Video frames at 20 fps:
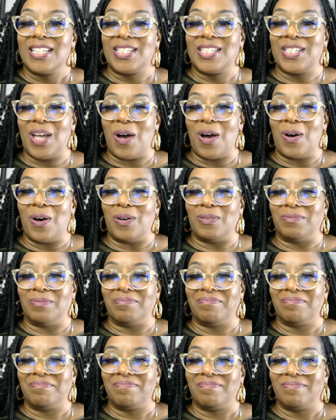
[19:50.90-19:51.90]
So,
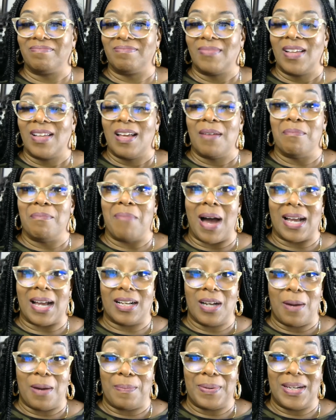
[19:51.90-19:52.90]
my
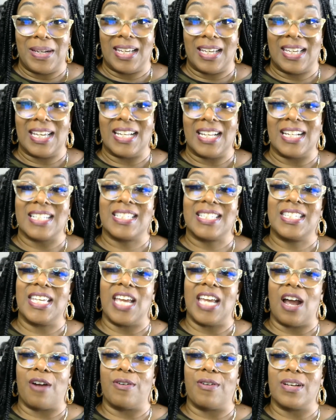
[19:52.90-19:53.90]
company again is
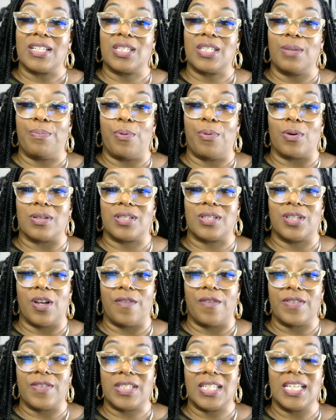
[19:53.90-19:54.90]
TRS Support
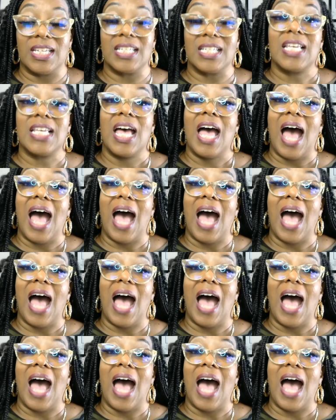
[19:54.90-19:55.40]
Services.